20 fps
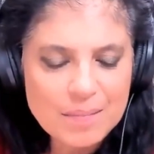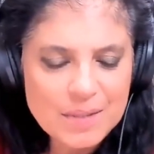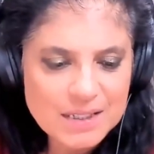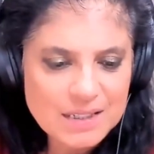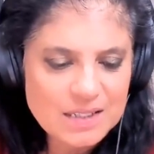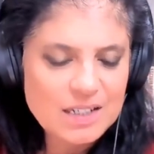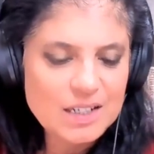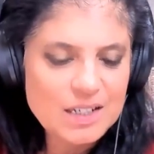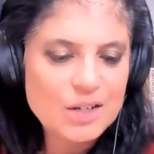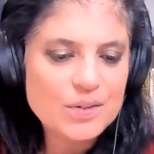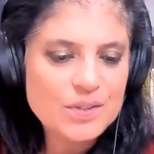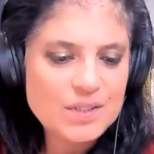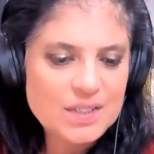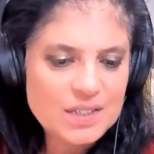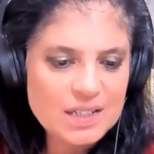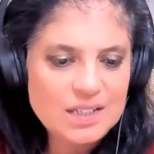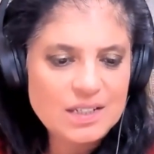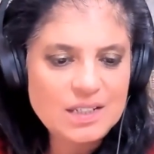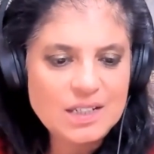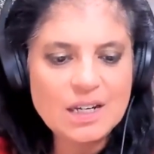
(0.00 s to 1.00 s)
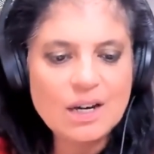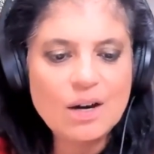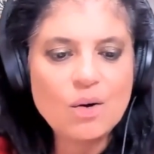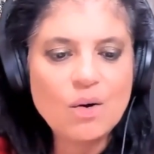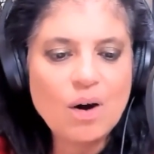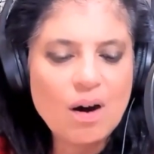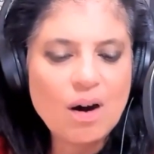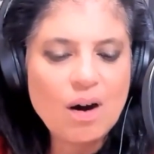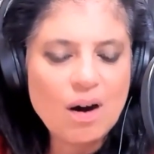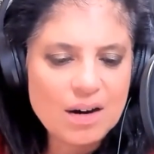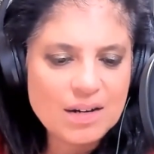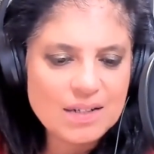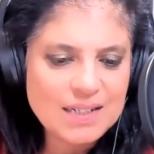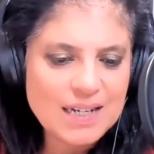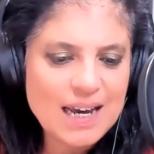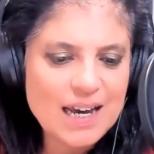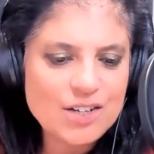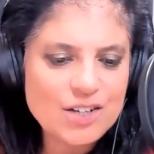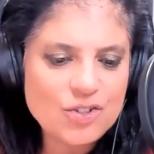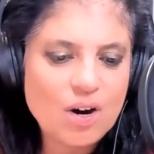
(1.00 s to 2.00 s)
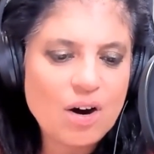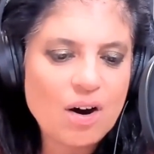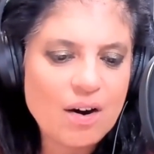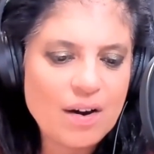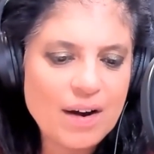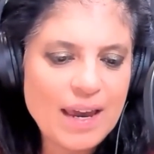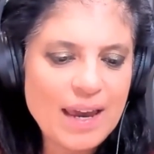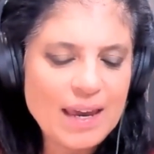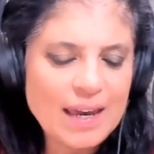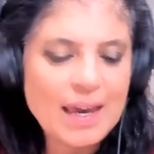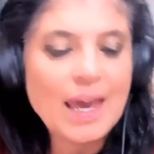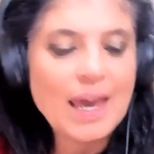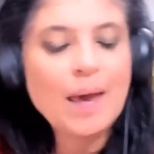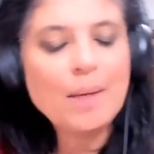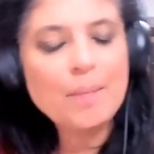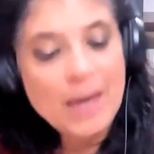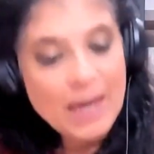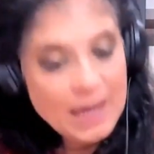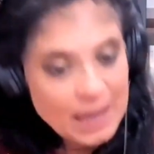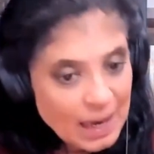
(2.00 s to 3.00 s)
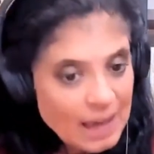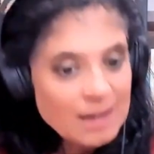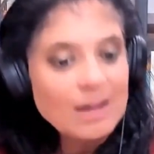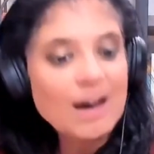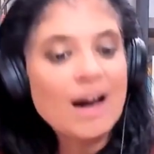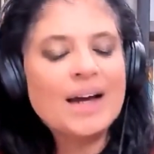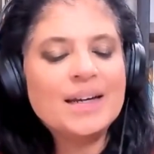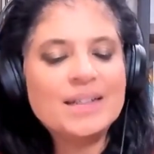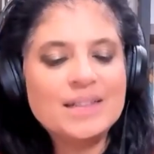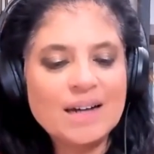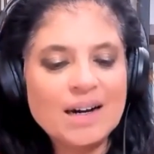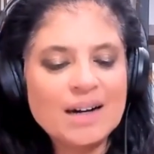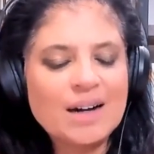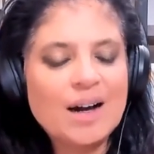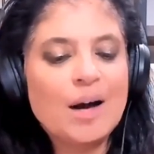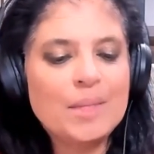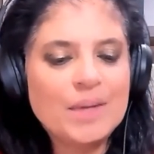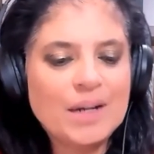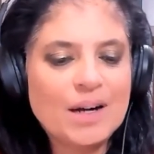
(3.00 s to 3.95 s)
It's doctor-ramani.com.